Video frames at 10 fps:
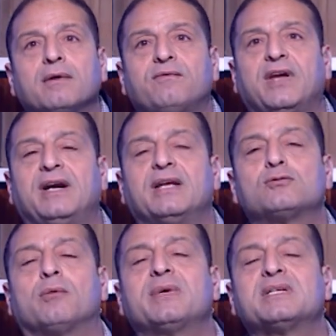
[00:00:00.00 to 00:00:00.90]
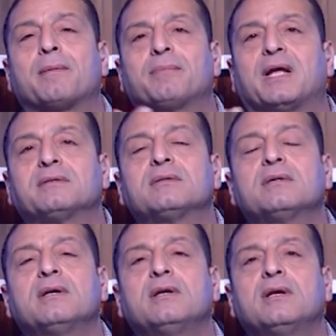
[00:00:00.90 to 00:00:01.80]
filling them in the blood
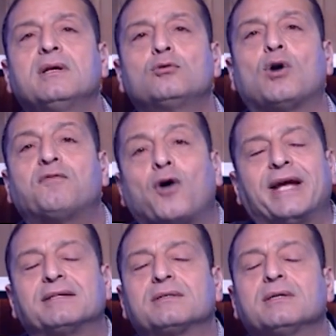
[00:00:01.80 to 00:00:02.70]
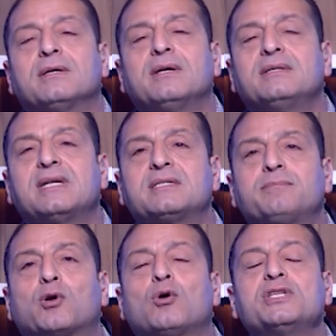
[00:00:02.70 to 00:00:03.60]
to avoid this
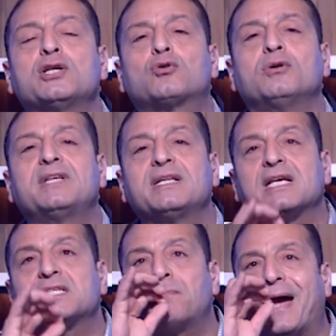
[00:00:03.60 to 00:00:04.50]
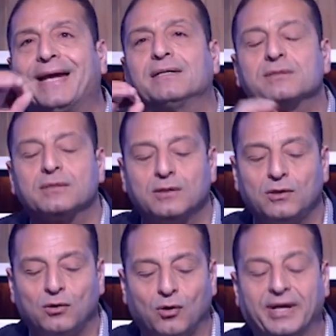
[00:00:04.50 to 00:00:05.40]
because it contains the spines.
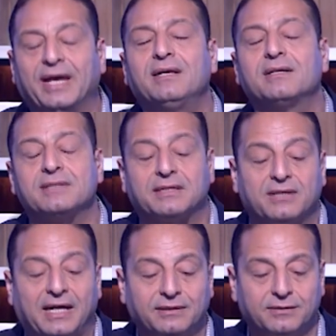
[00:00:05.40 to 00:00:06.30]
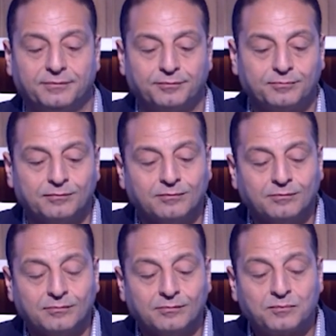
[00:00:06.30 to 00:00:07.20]
Okay, that's right.
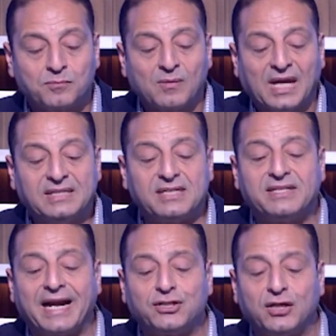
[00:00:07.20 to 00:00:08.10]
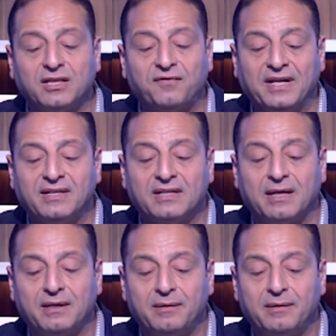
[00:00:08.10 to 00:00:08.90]
This structure defense is